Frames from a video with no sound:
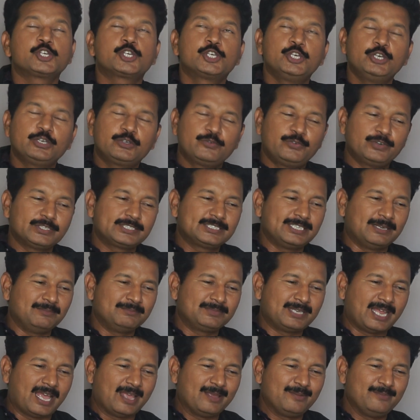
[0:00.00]
Cook for
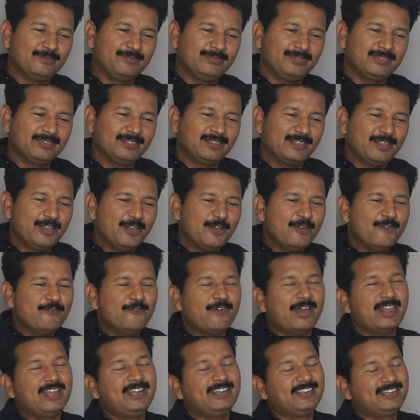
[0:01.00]
some time.
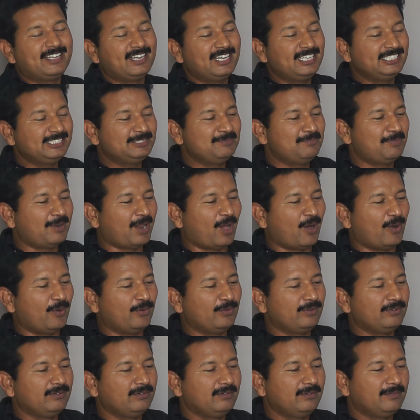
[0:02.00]
When it turns
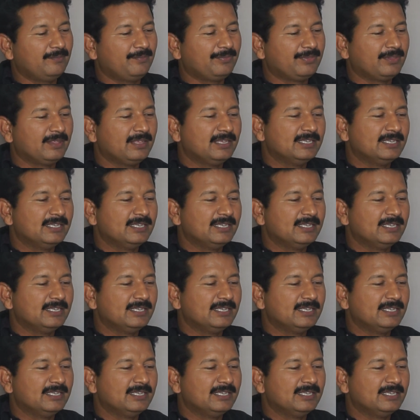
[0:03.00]
brown,